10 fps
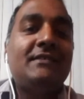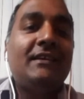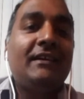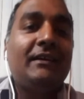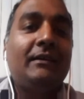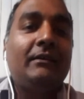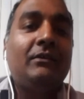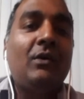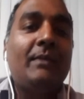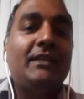
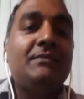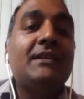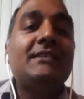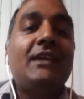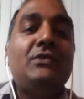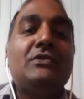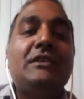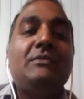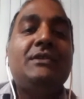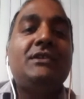comment because I usually
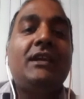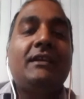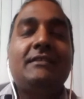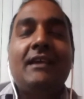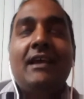would share it.